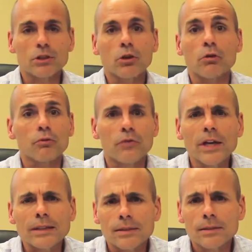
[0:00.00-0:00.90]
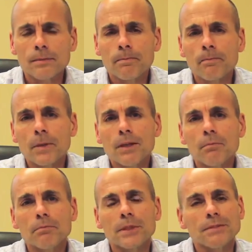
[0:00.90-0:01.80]
eternal fate.
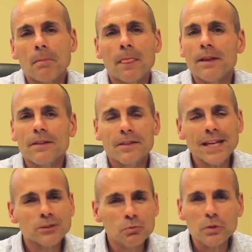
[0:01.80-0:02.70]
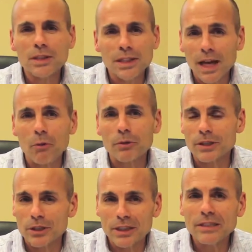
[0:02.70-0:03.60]
But that's really not
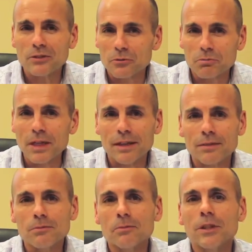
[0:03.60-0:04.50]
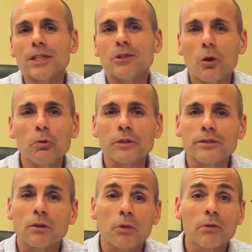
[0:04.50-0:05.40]
what Jesus meant when he told
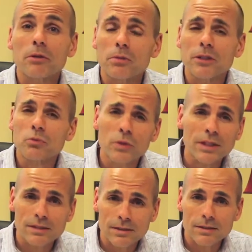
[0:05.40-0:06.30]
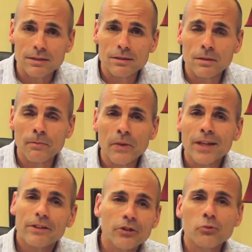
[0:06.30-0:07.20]
us that we were to be his witnesses.
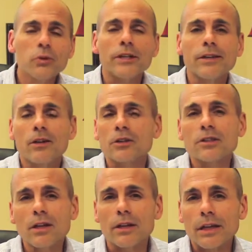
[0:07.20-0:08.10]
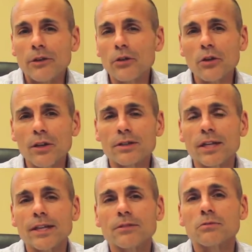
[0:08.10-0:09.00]
This week in our study, you're going to
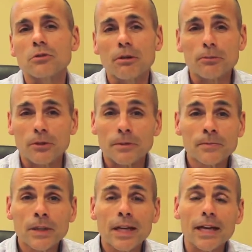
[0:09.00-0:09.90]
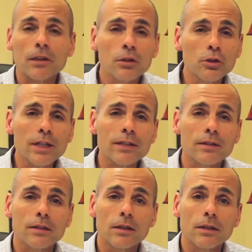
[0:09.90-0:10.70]
take some scripture and look at